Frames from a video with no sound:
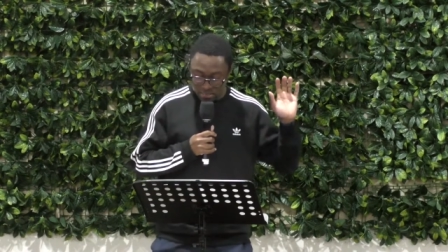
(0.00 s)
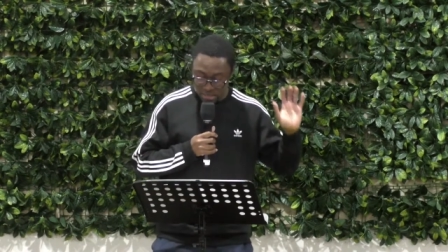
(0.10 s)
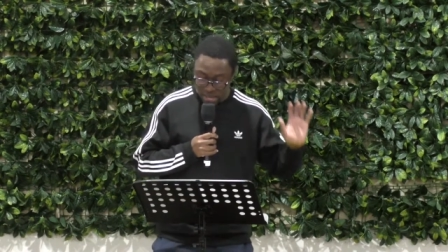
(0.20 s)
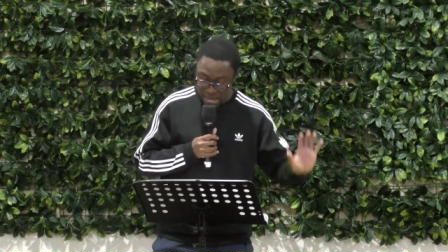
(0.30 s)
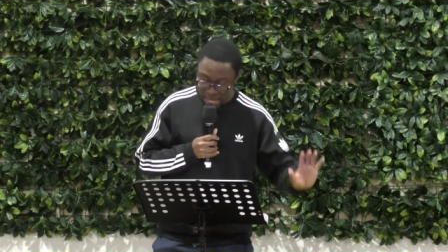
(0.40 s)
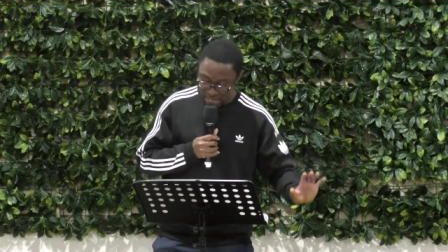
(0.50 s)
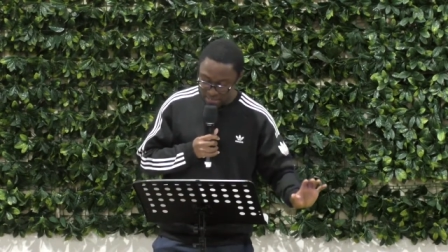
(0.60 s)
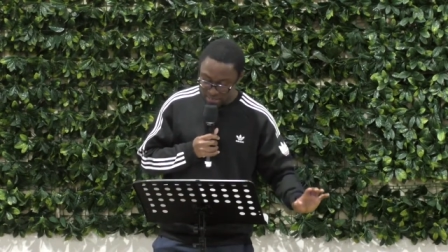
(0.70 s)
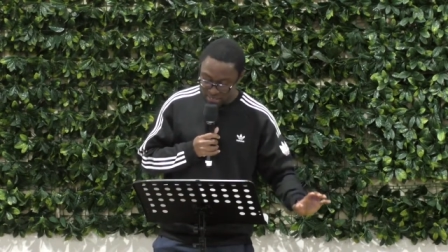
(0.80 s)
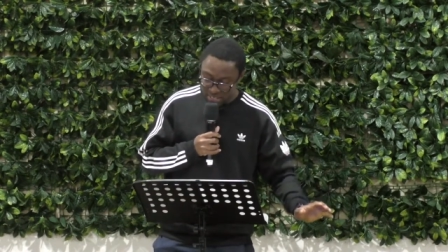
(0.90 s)

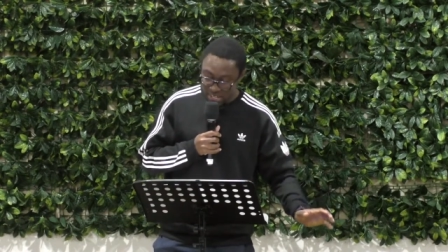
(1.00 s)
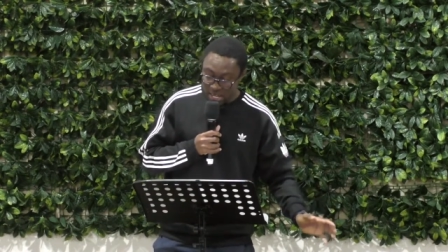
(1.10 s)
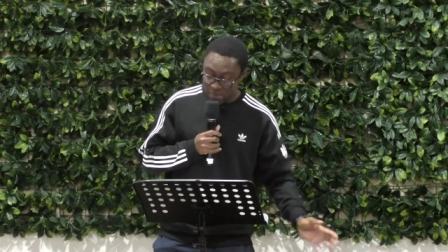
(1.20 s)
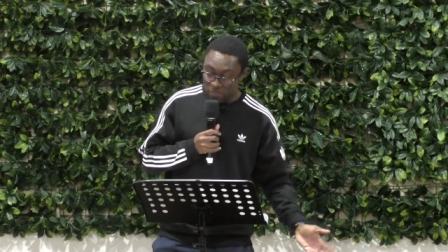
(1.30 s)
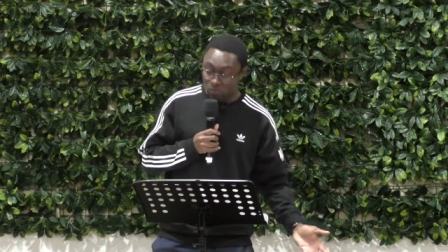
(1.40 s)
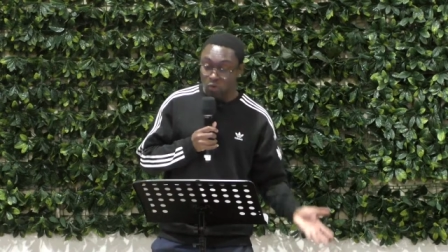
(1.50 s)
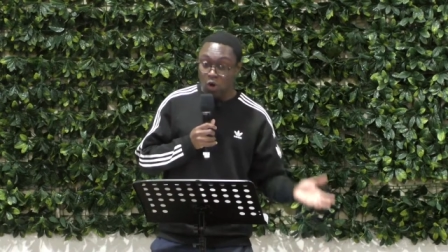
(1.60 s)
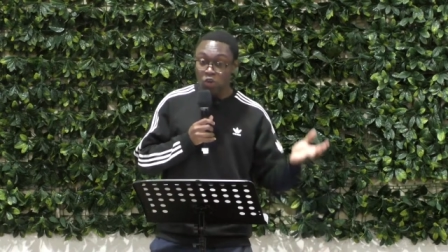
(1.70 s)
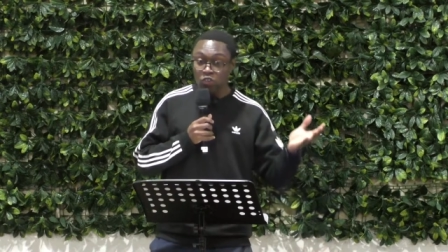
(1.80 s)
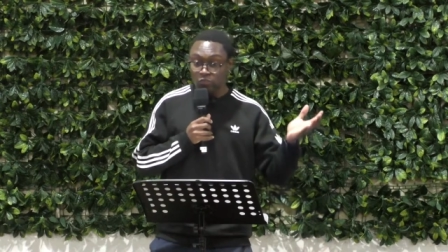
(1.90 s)
died um, and
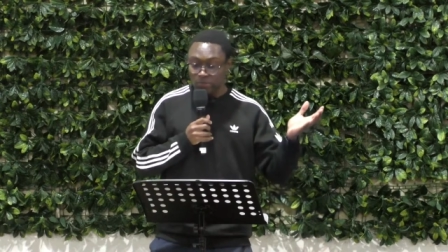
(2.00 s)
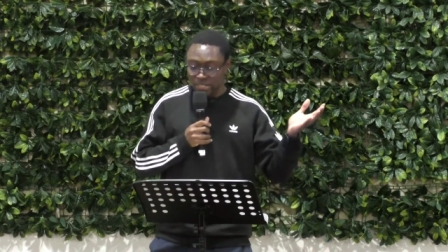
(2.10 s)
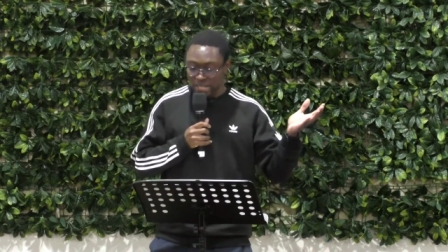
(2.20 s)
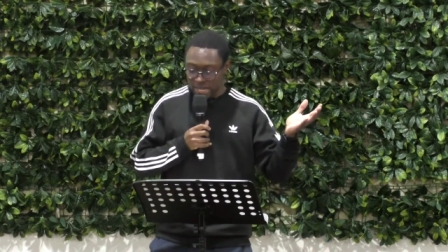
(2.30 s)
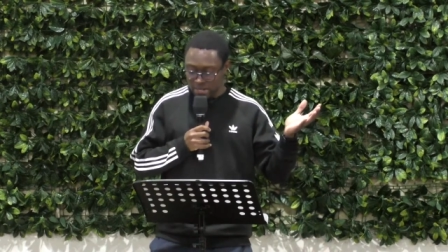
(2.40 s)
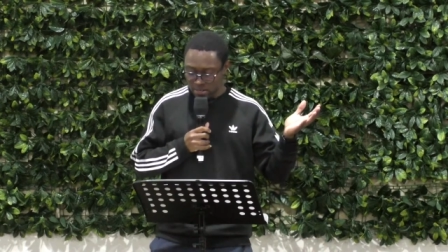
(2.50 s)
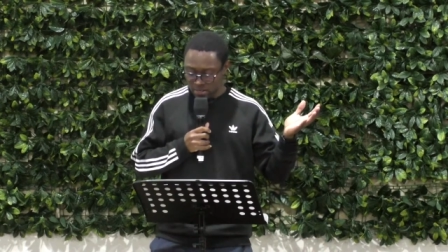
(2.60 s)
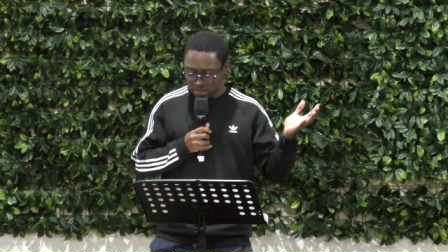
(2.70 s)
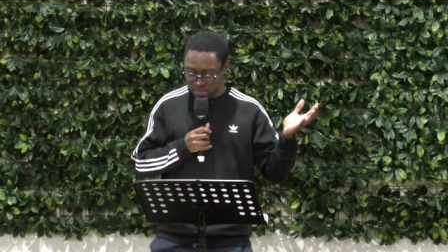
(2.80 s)
rose from the dead,